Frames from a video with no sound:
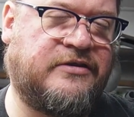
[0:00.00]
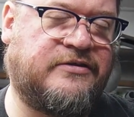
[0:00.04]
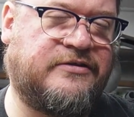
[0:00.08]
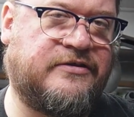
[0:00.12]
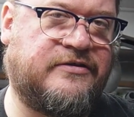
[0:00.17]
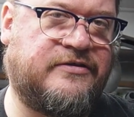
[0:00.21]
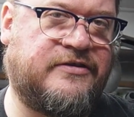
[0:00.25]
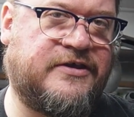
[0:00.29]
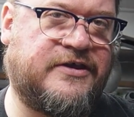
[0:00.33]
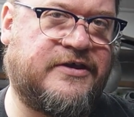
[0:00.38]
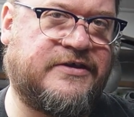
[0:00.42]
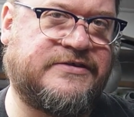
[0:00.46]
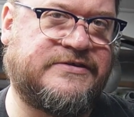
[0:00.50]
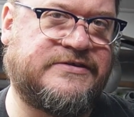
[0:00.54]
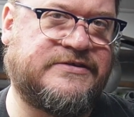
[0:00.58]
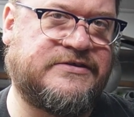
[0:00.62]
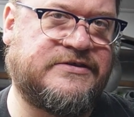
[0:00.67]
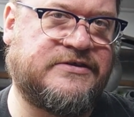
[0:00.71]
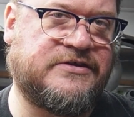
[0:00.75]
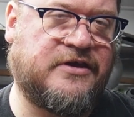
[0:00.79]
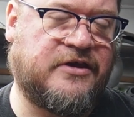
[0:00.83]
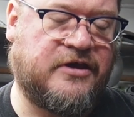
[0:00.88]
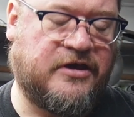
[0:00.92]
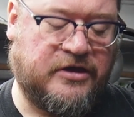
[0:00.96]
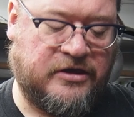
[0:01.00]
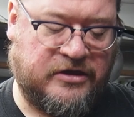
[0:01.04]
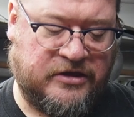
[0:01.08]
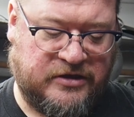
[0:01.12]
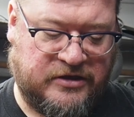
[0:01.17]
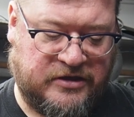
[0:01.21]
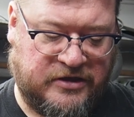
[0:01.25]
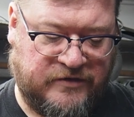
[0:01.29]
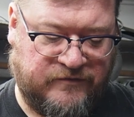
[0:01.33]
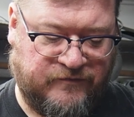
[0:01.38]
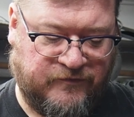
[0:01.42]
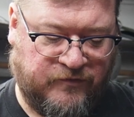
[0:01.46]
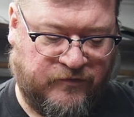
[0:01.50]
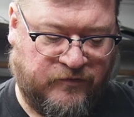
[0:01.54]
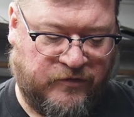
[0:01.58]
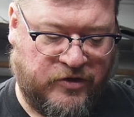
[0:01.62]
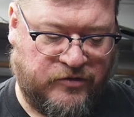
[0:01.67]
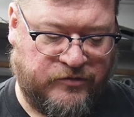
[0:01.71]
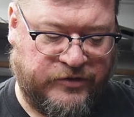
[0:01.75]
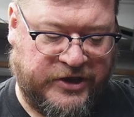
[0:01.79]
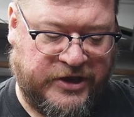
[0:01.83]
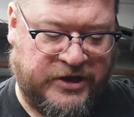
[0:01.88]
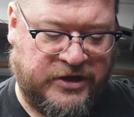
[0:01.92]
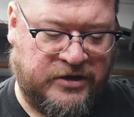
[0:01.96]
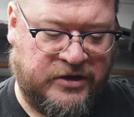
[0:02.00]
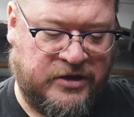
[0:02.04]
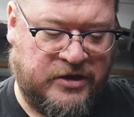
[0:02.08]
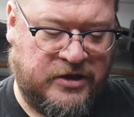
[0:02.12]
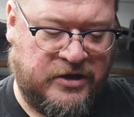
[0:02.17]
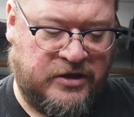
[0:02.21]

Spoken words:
to this. I've grown it.